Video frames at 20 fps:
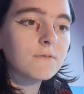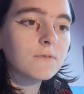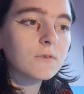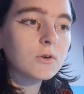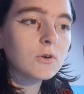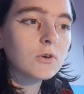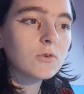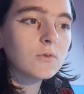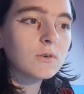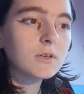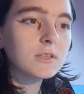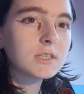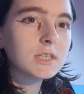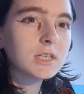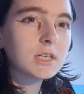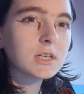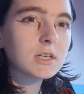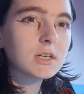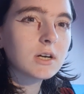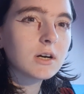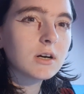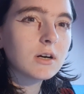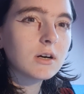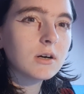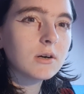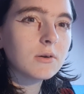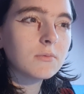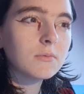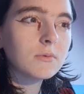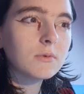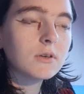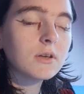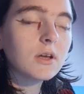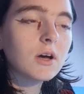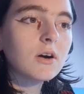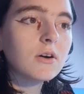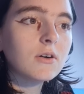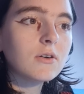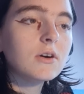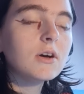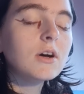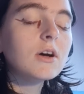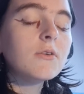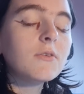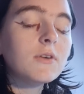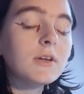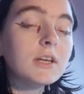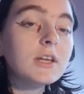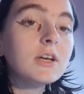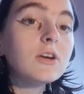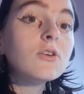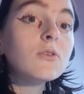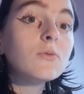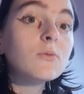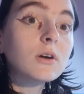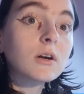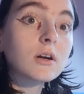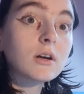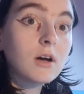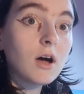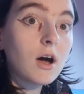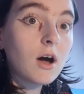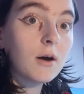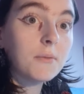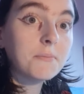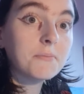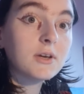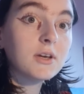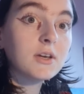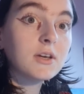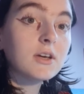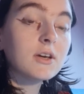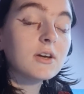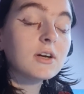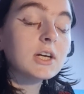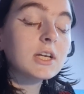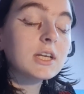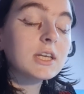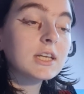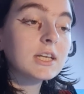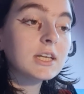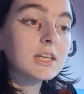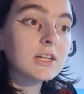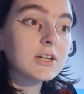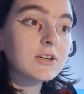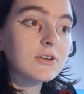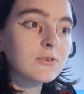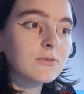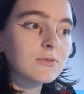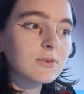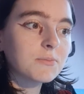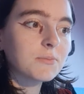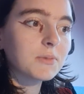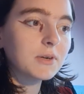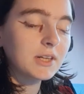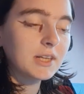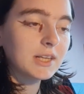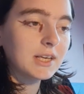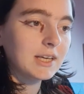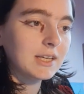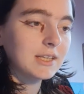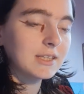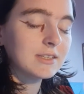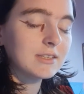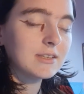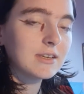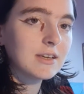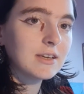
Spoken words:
Or was it cop? No, we knew the word cop. We didn't know the word police.